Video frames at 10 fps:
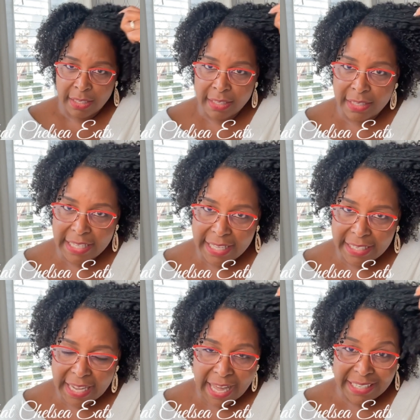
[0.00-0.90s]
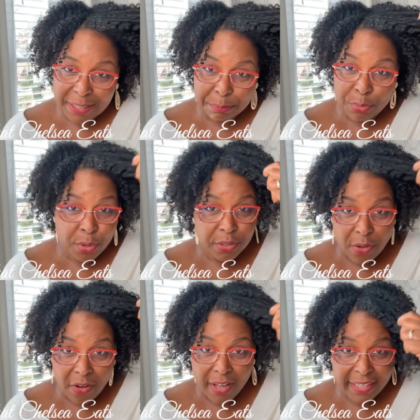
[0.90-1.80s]
that I can pull
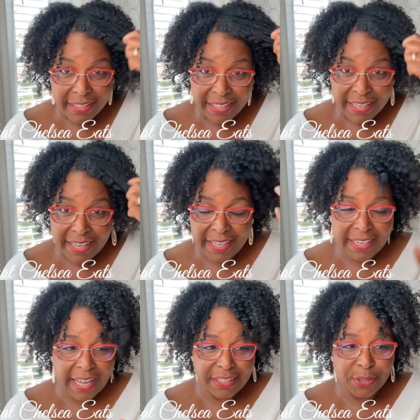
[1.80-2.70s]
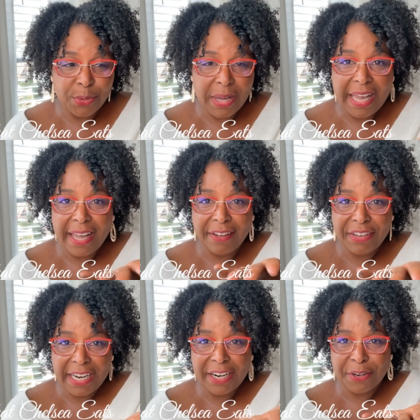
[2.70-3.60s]
on, and I don't have
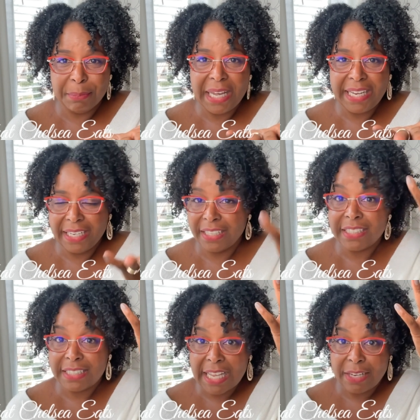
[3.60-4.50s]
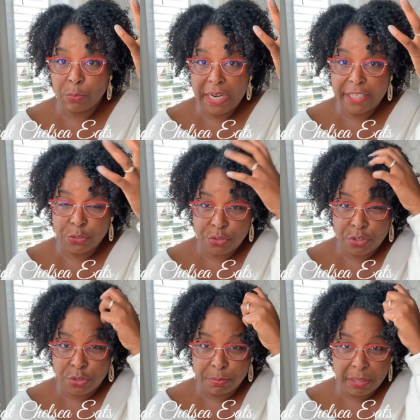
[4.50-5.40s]
hair in my hand. Because that what I used to
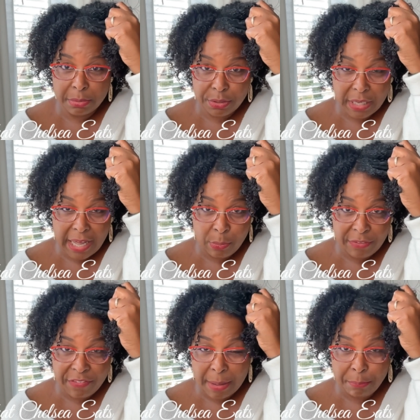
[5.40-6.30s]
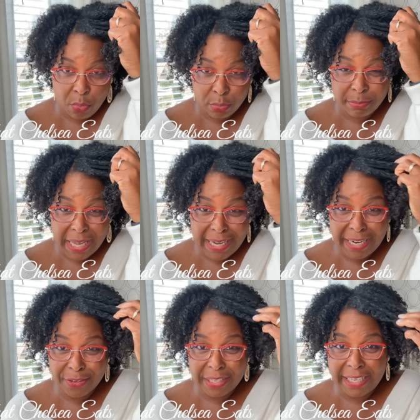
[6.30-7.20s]
do, be able to do, I, if I pulled my
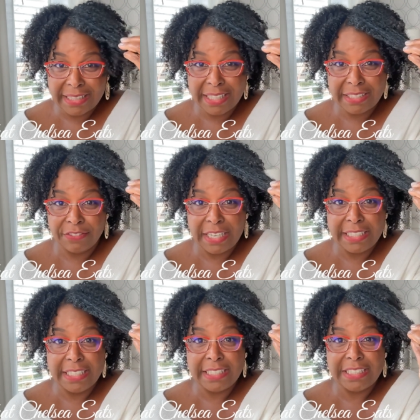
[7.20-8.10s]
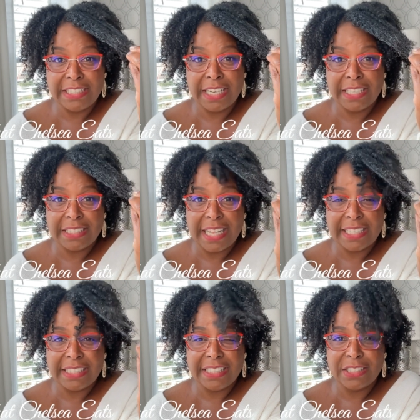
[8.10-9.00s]
hair like this, if I did just
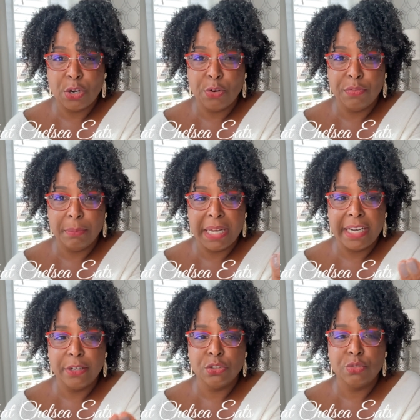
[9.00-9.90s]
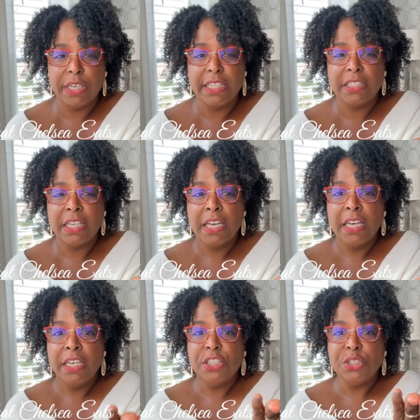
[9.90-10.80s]
like this over my hair strands,
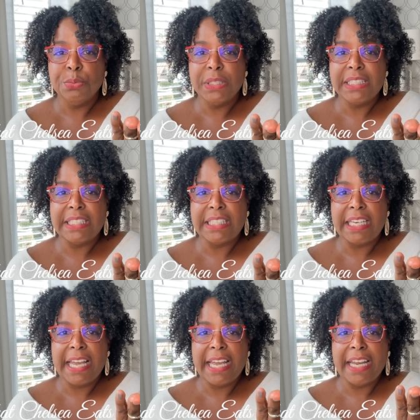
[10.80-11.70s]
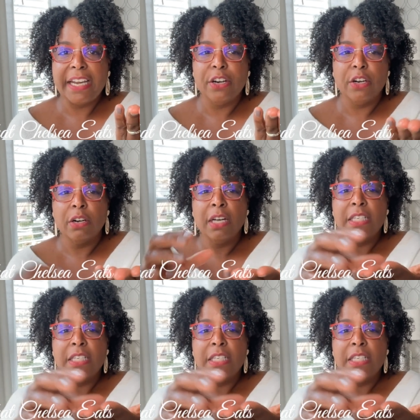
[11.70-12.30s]
you would see hair,